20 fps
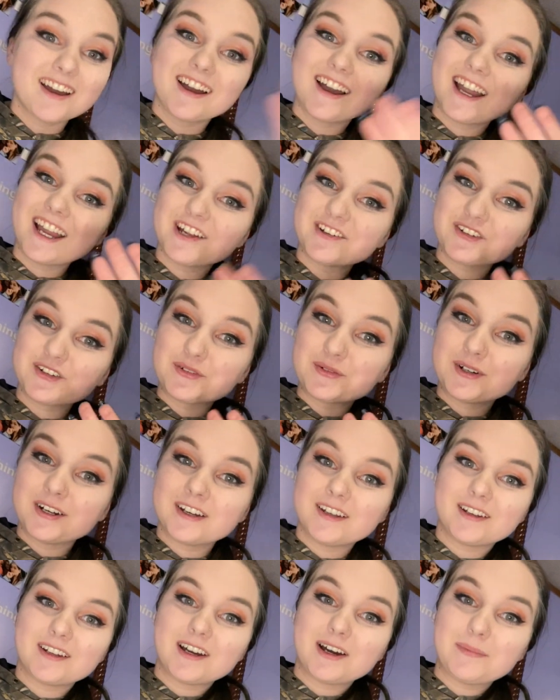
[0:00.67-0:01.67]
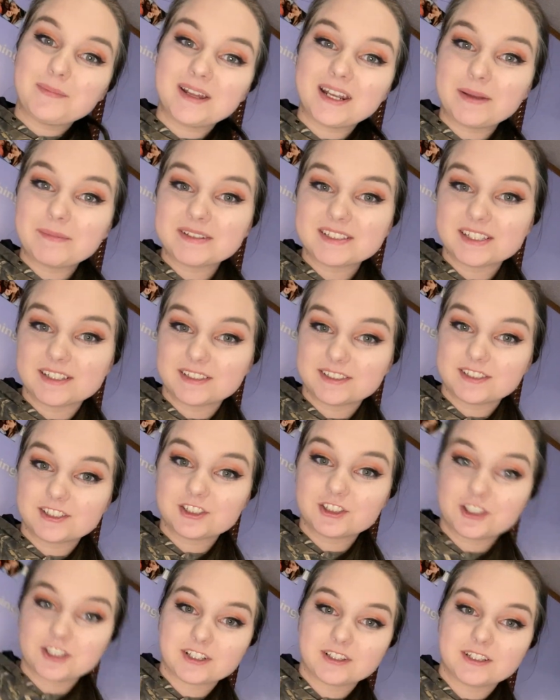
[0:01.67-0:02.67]
Hi everyone, my name is Alyssa
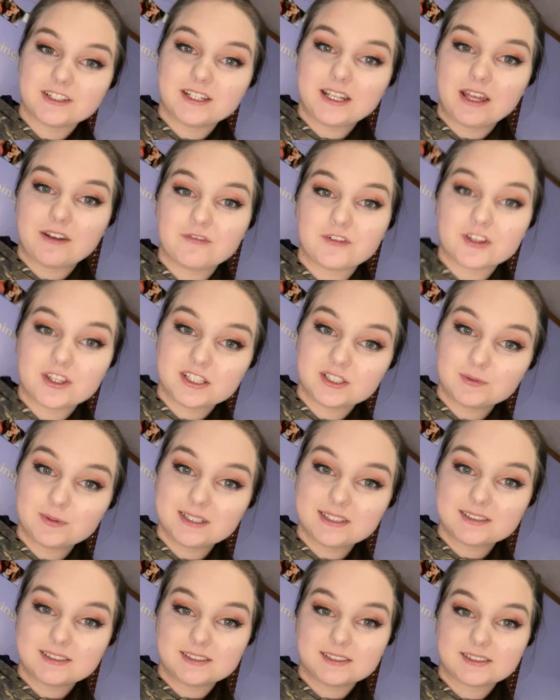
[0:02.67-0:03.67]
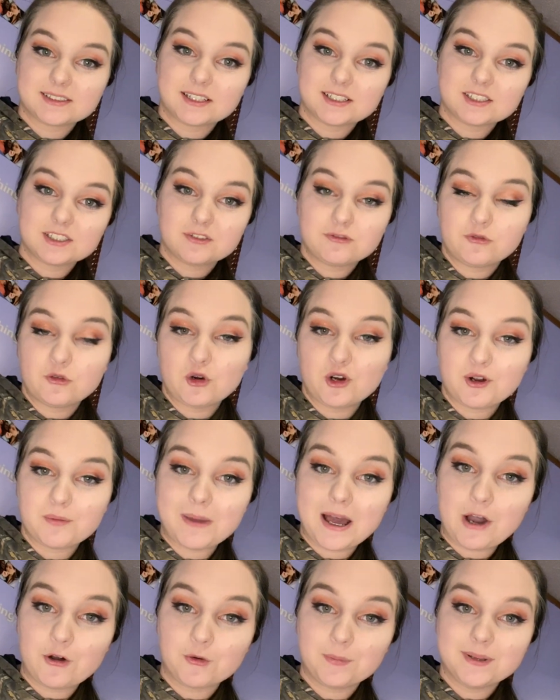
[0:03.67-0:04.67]
Strickland, and for this week's discussion forum,
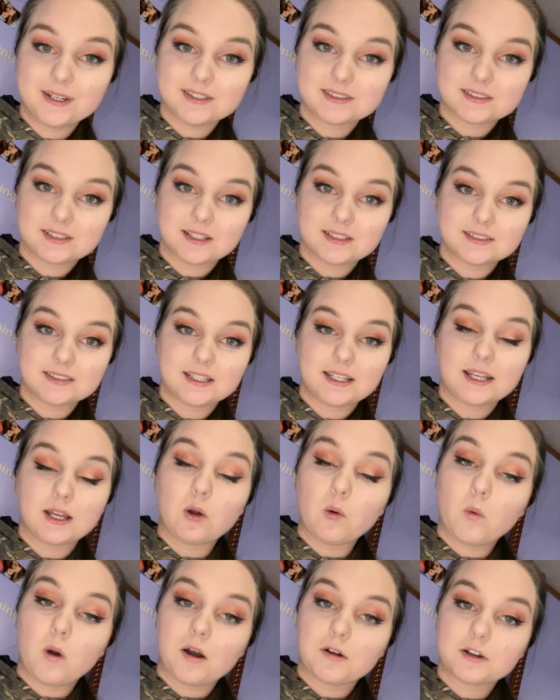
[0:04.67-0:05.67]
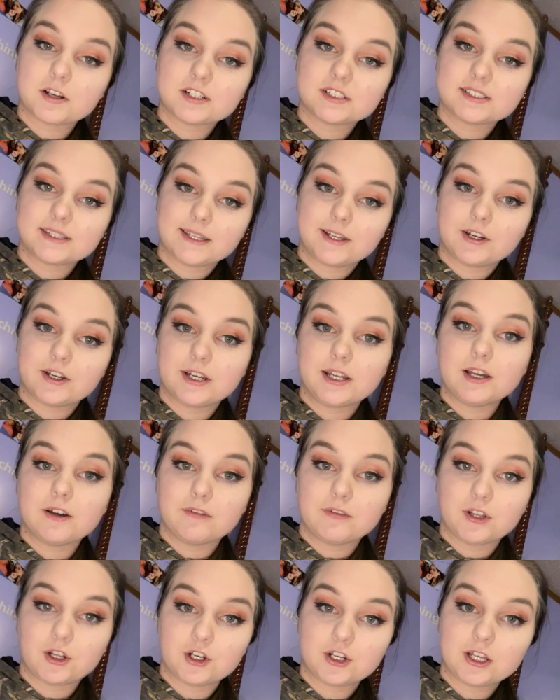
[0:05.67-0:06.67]
I will be discussing Walker's theory
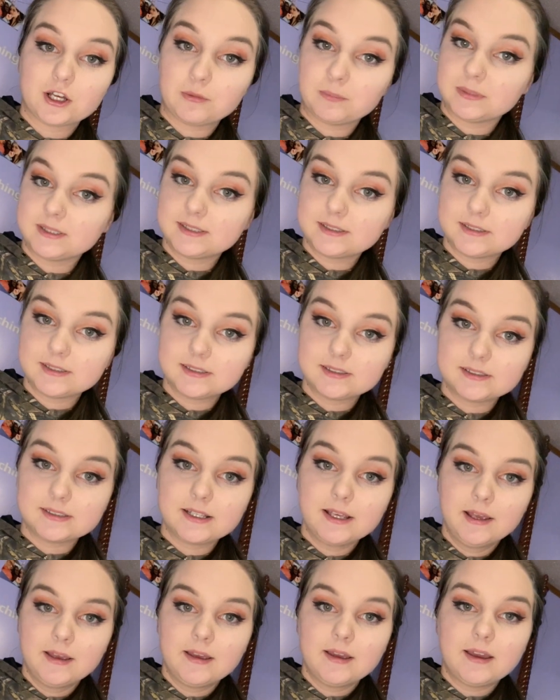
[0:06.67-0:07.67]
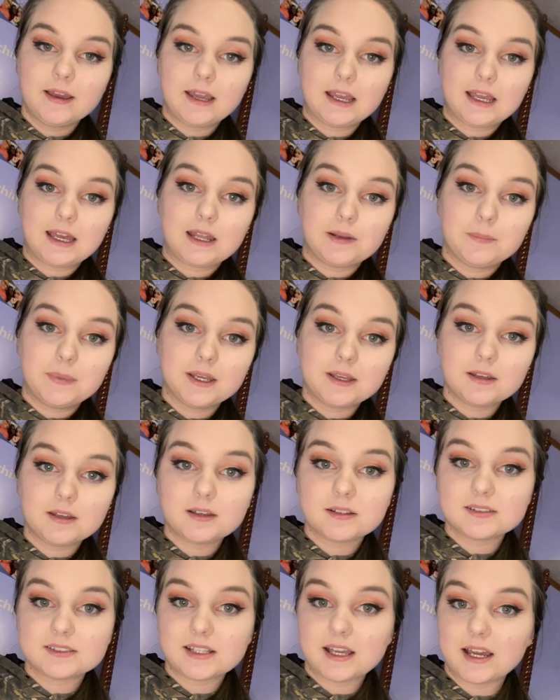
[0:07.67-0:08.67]
of learned helplessness and
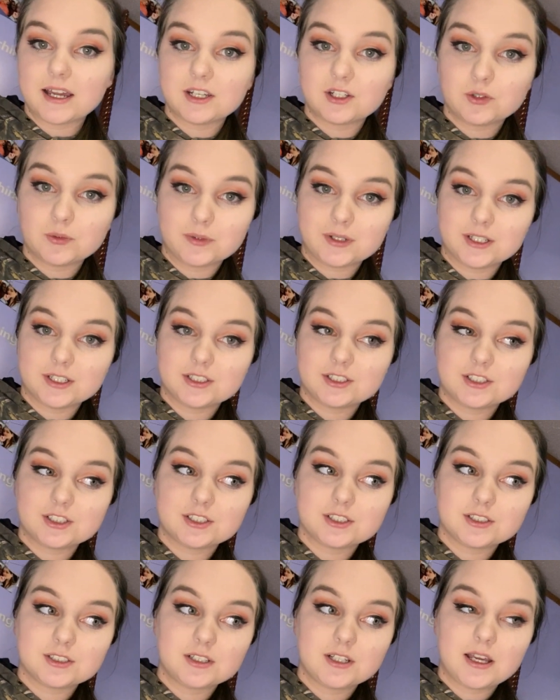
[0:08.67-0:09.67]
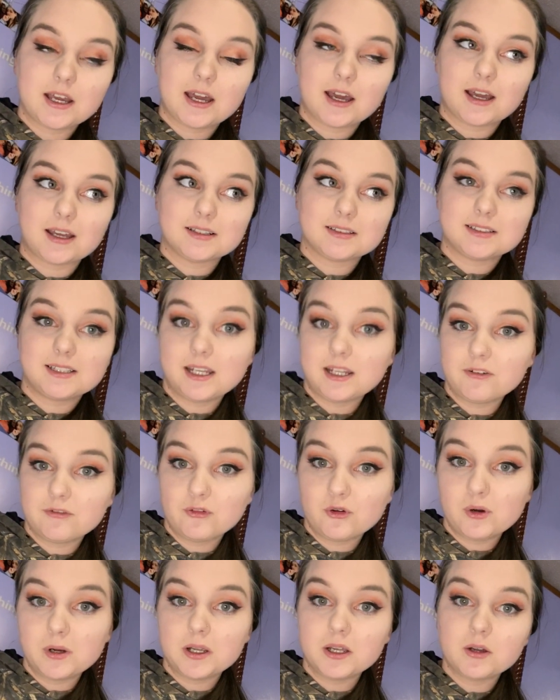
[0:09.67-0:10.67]
picking a side to which I stand
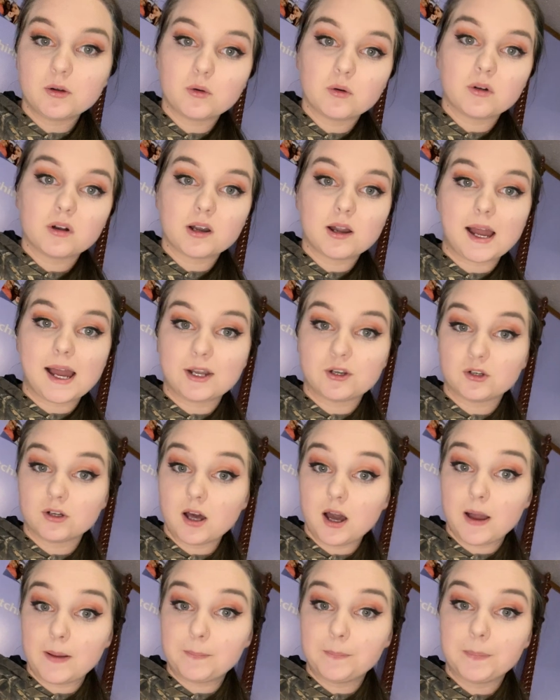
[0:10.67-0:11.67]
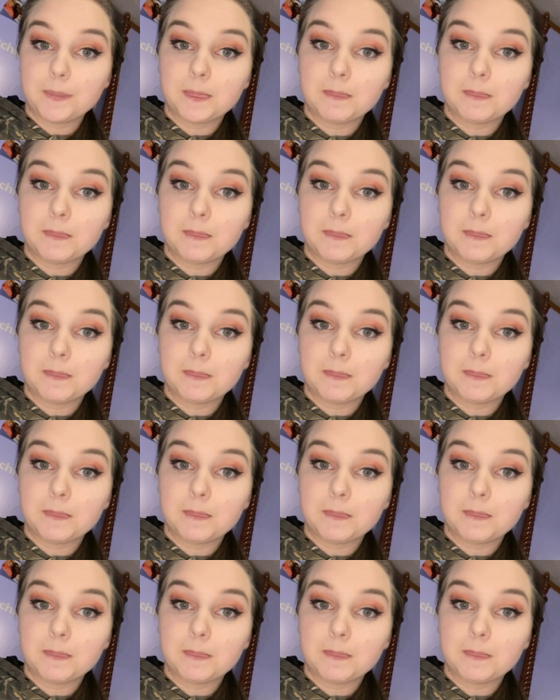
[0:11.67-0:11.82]
for it or I do not.